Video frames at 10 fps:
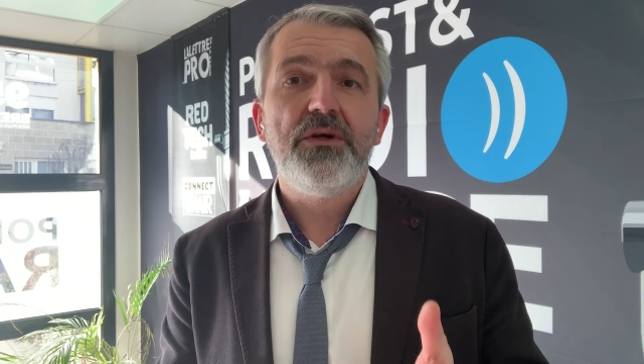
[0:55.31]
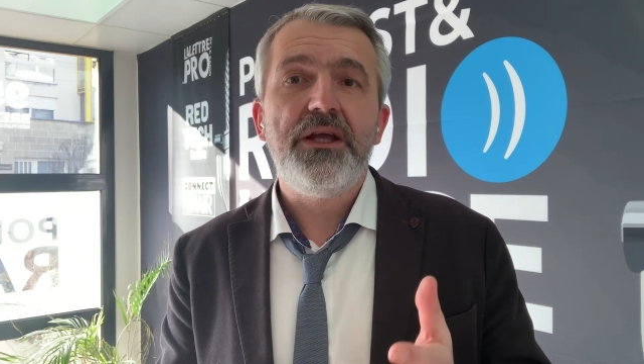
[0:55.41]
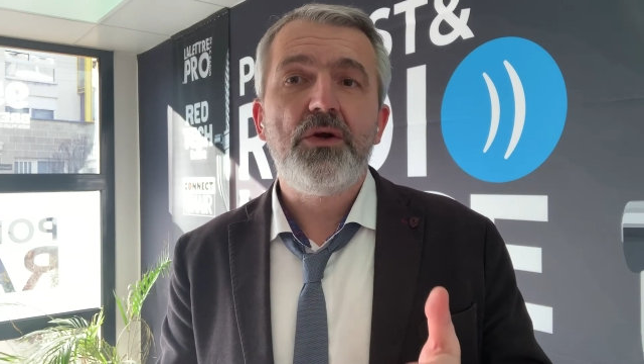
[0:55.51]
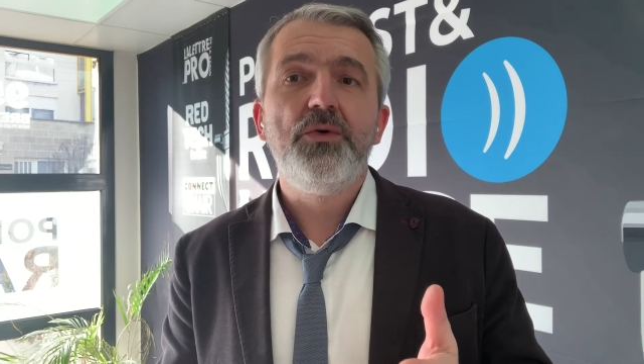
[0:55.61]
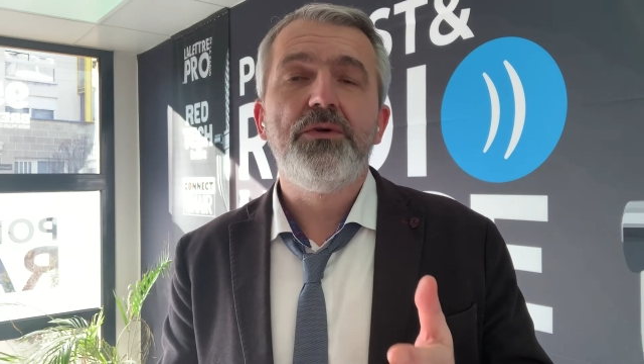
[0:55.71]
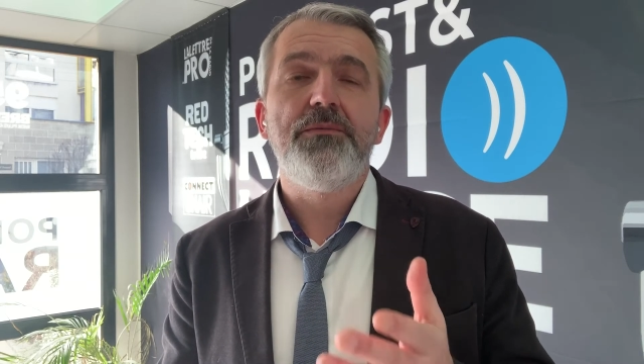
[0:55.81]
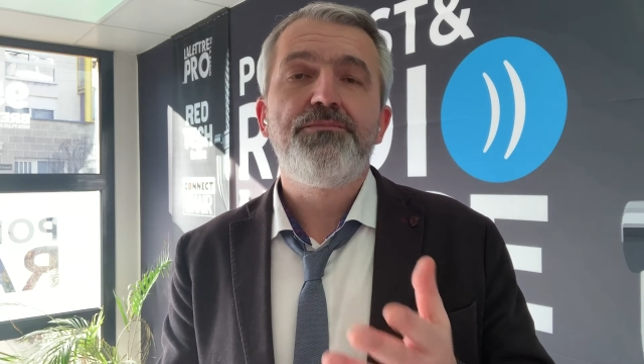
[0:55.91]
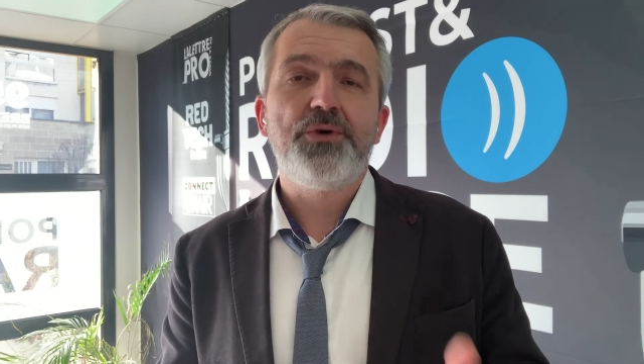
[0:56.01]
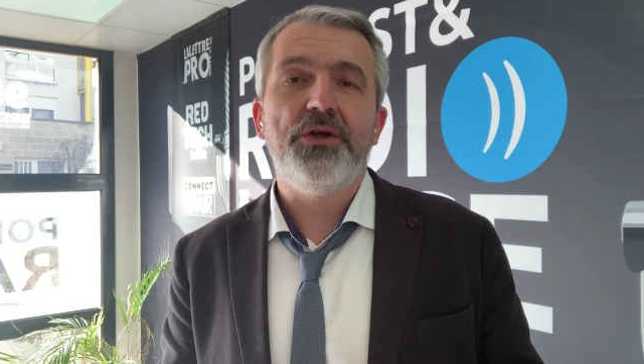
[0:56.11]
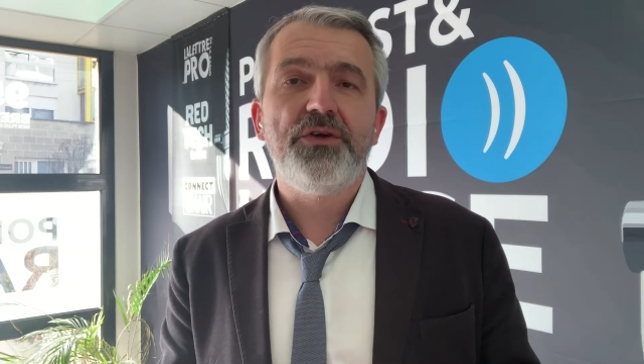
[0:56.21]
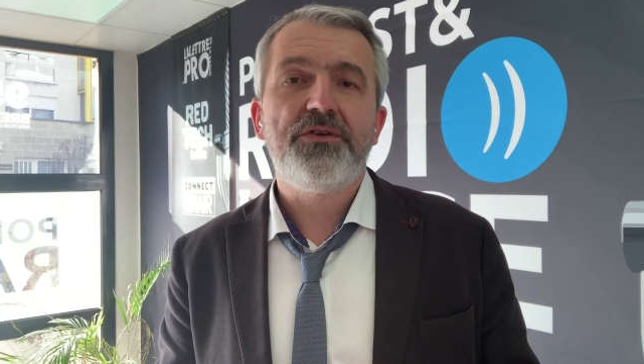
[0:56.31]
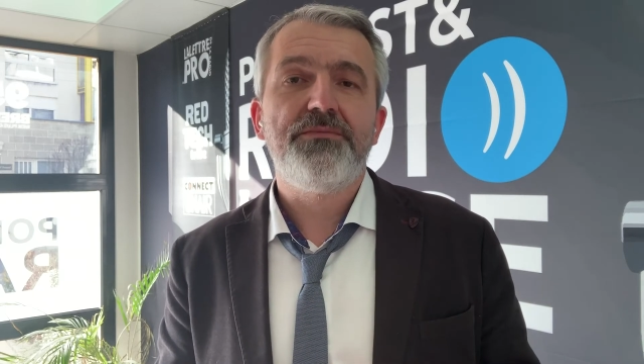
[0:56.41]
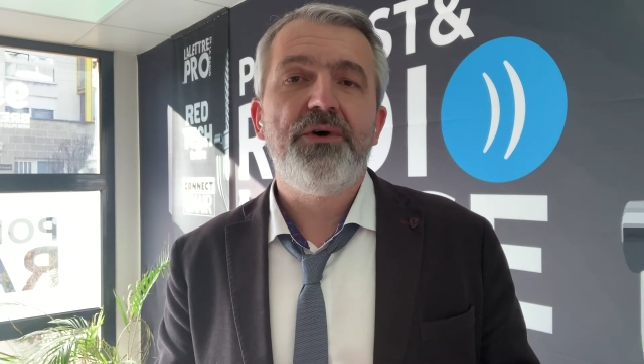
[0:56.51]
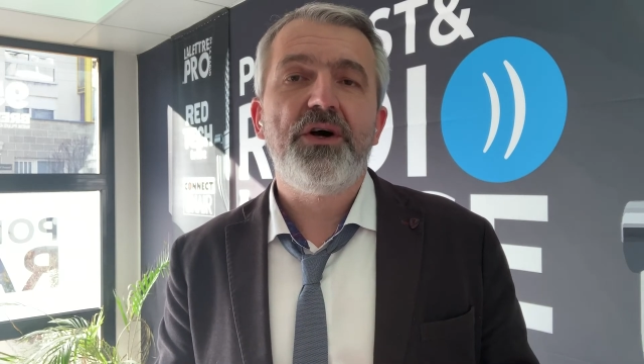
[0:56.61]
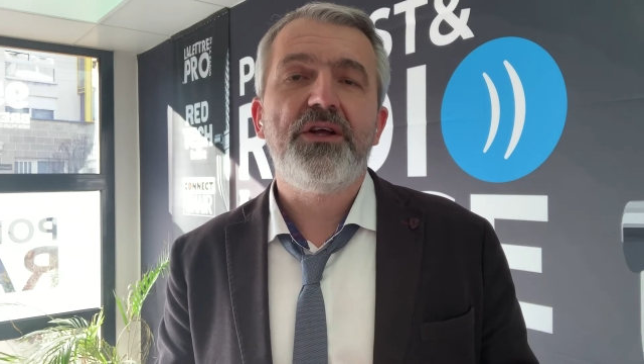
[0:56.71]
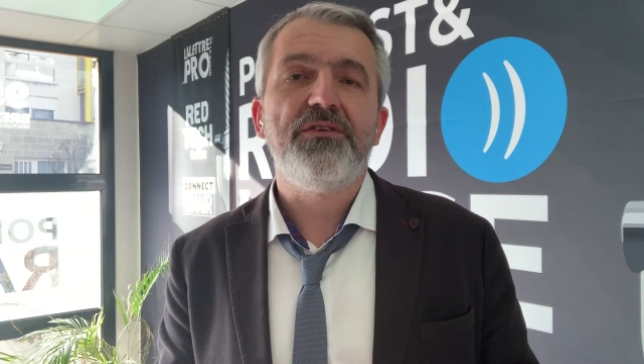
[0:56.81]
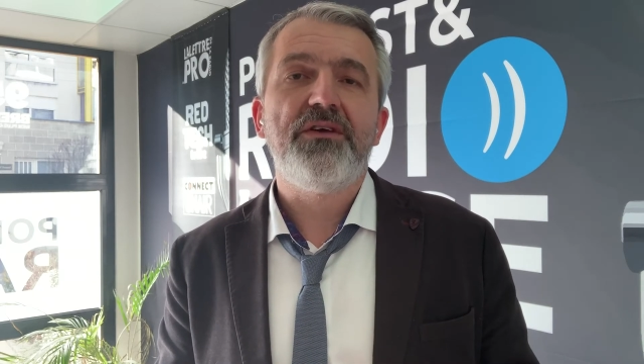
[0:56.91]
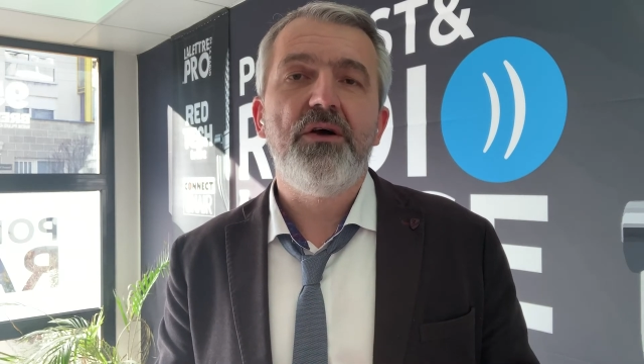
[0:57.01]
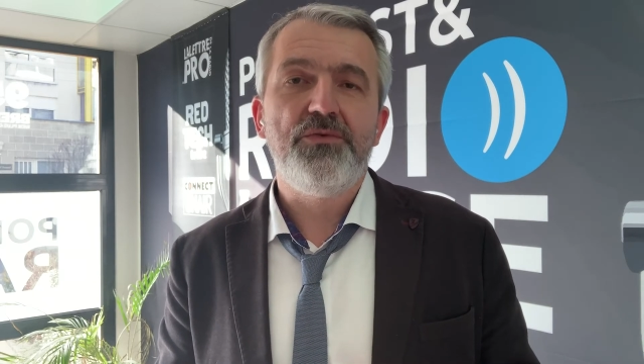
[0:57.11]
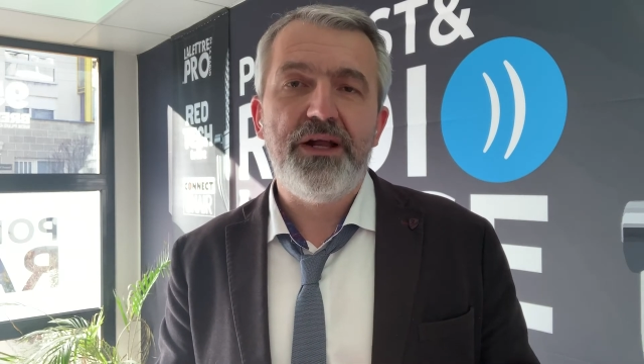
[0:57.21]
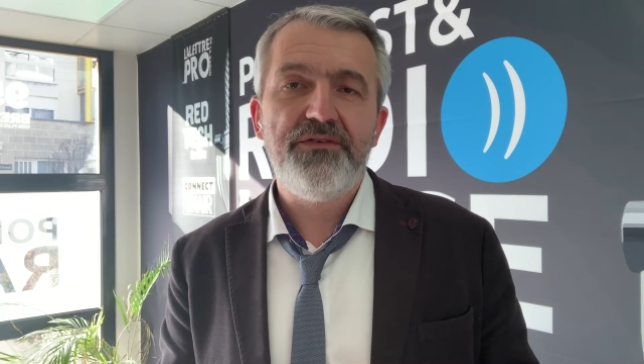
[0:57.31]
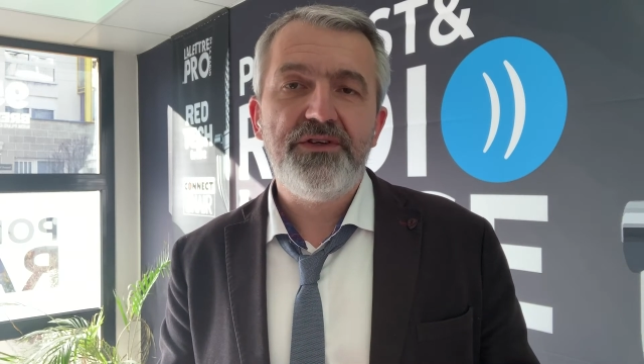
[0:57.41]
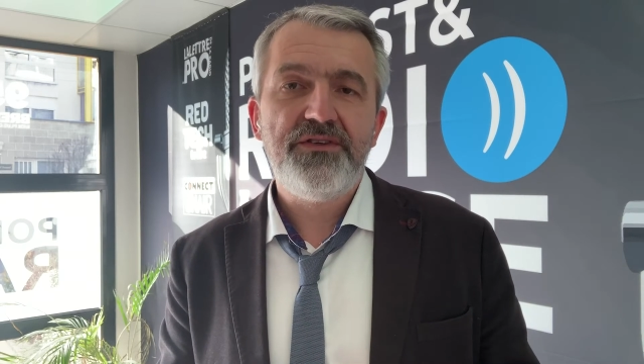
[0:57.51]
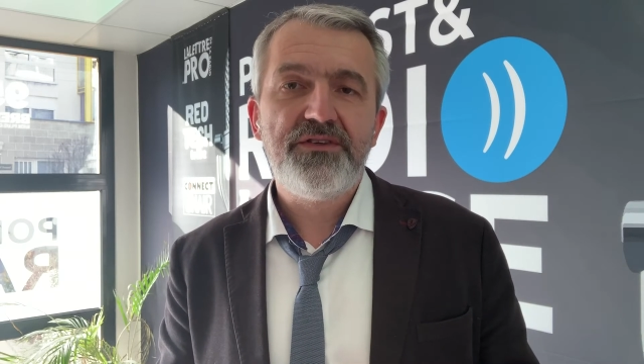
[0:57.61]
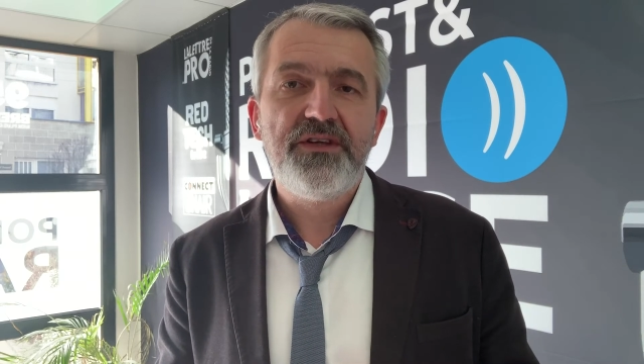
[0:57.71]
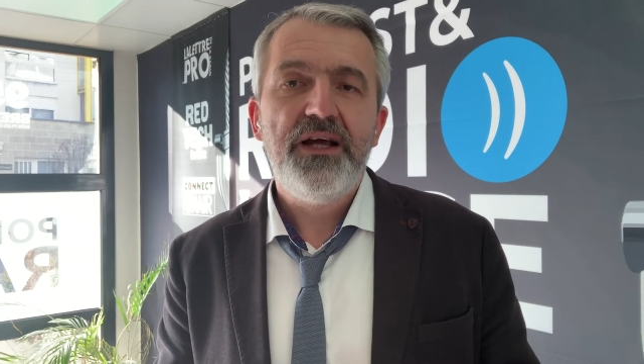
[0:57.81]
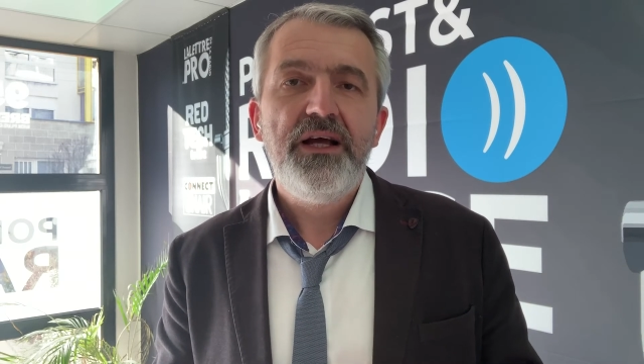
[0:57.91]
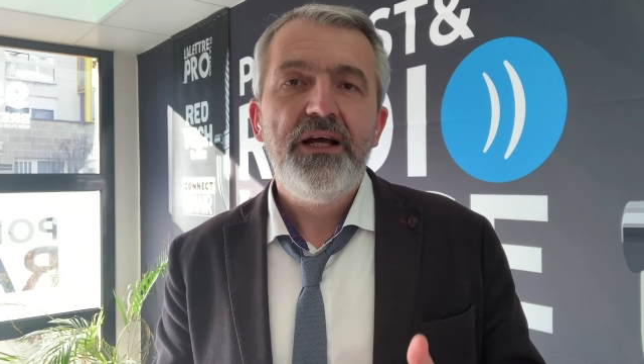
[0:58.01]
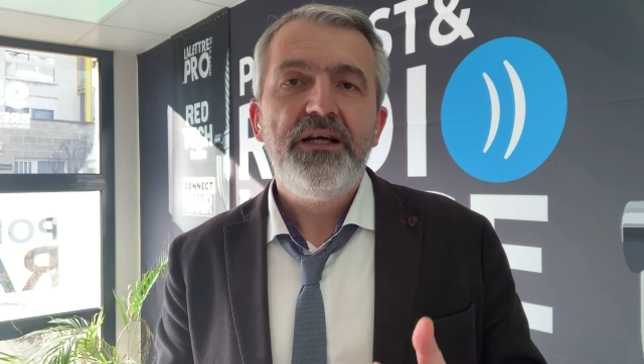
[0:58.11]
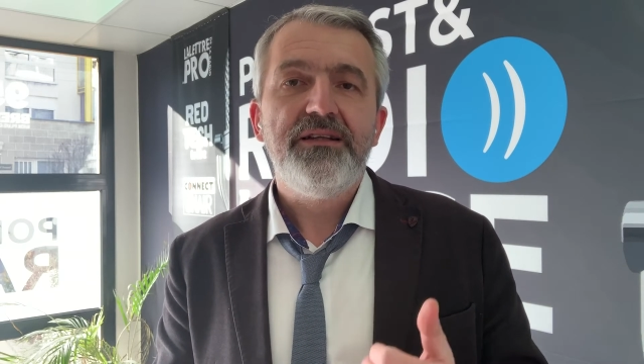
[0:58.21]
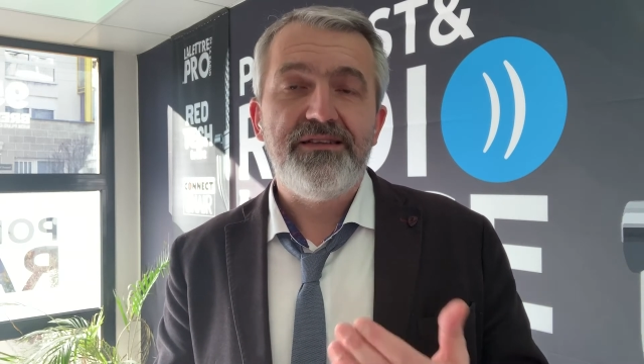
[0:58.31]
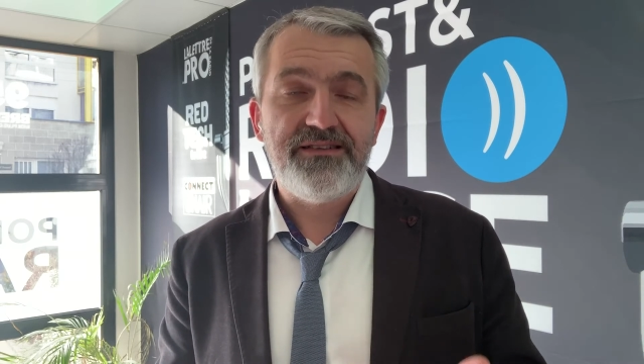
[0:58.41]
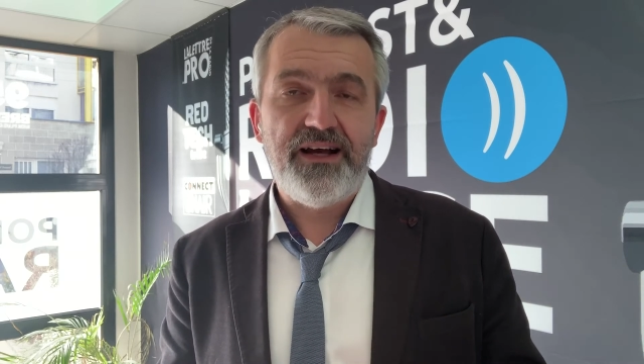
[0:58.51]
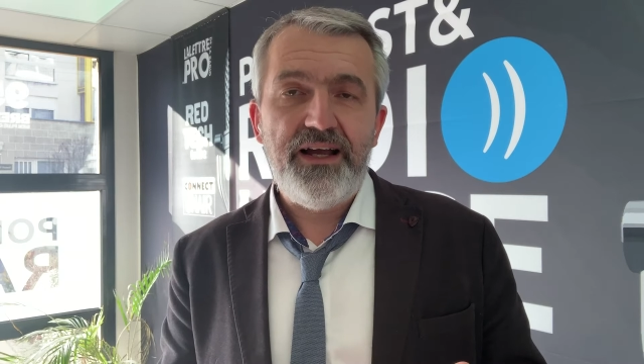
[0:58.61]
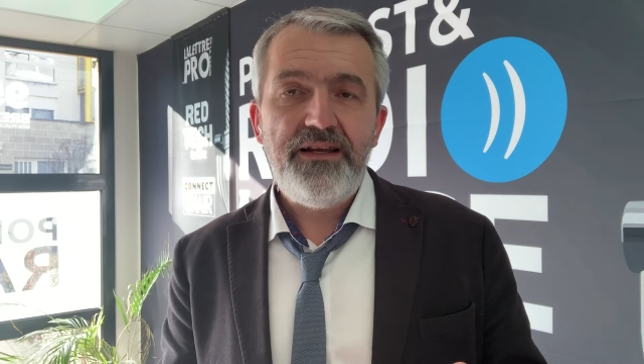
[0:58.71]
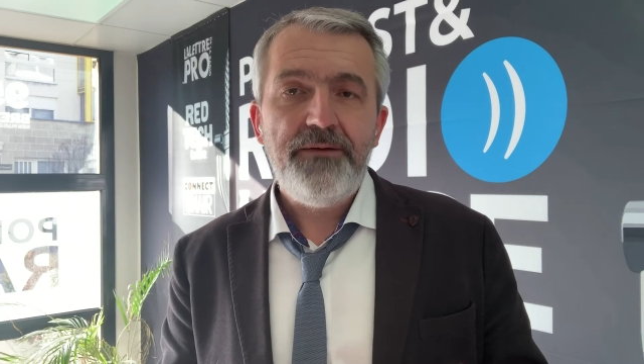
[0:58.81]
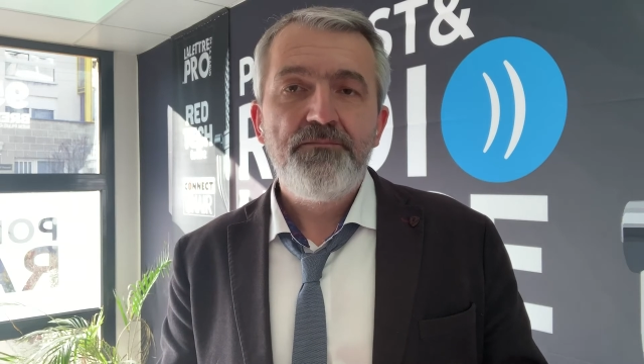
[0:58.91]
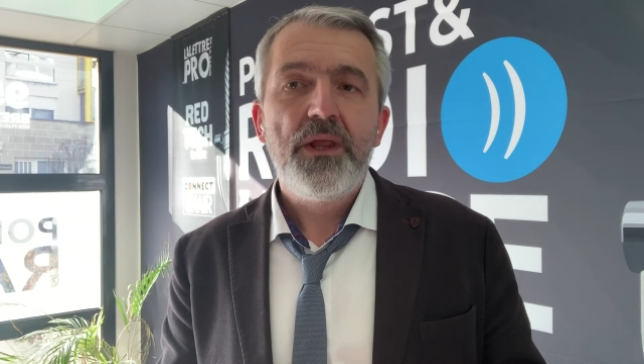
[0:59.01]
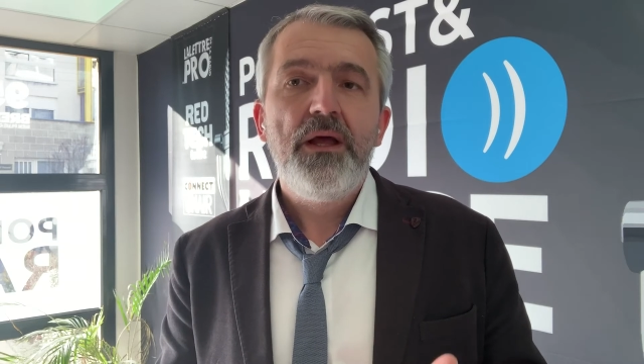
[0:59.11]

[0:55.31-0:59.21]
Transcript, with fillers: include product market relevance, design,